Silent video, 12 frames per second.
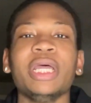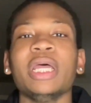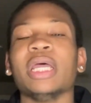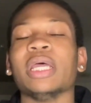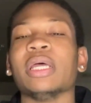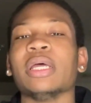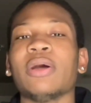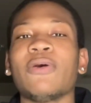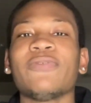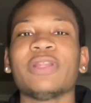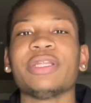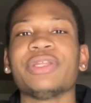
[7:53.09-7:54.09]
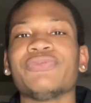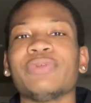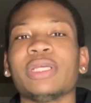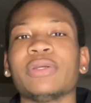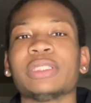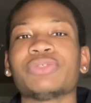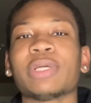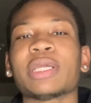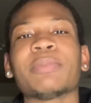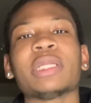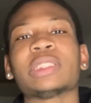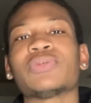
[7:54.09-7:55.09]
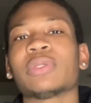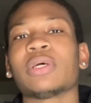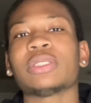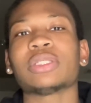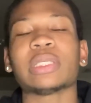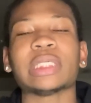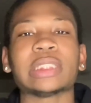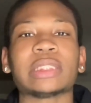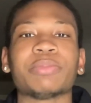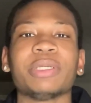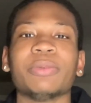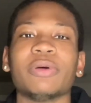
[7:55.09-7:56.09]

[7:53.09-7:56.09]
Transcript: And hopefully this video gets recommended to a large audience of people,